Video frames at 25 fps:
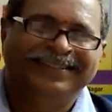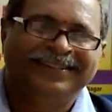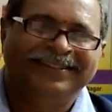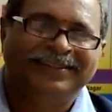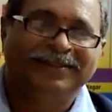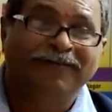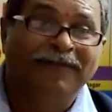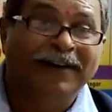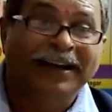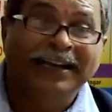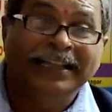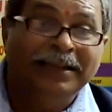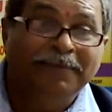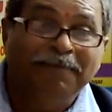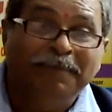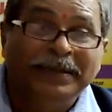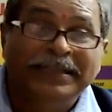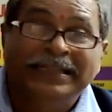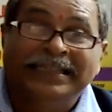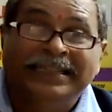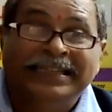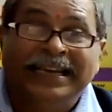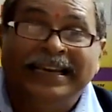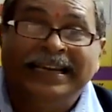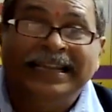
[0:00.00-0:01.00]
So why the
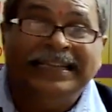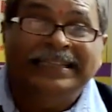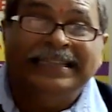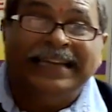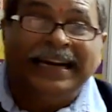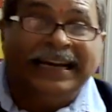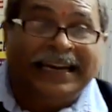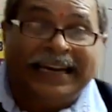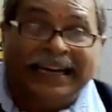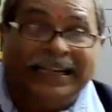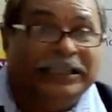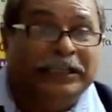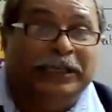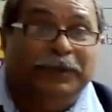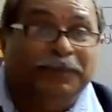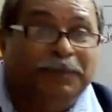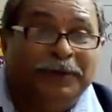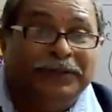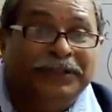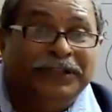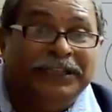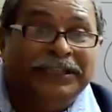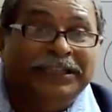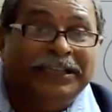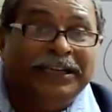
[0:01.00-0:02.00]
piston is at rest
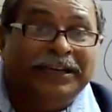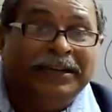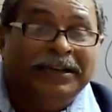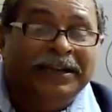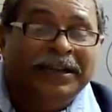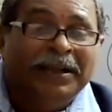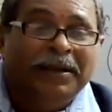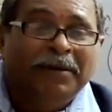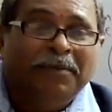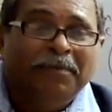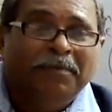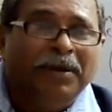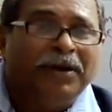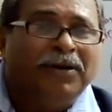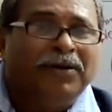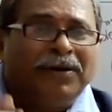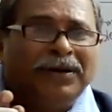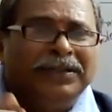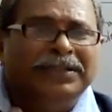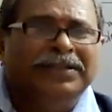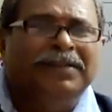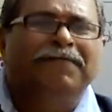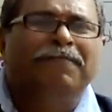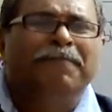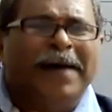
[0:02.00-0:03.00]
position?
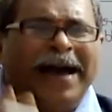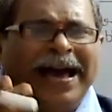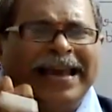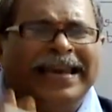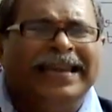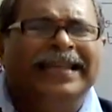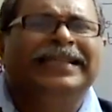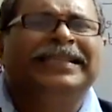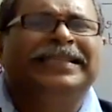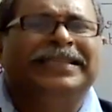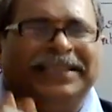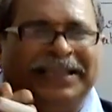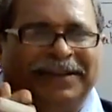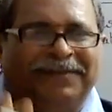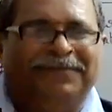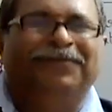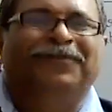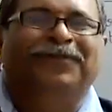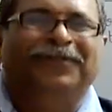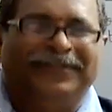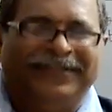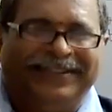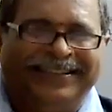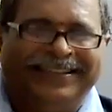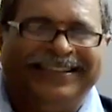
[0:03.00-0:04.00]
Because of balancing,
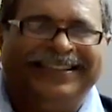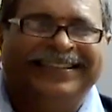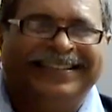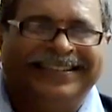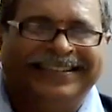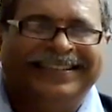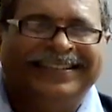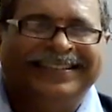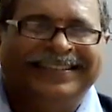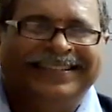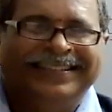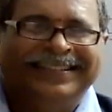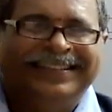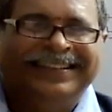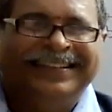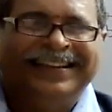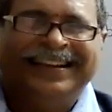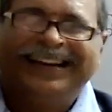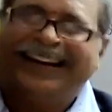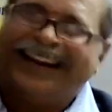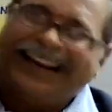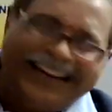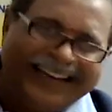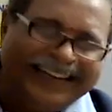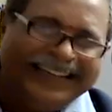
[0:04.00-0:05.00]

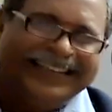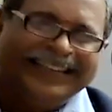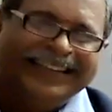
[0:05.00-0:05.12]
right?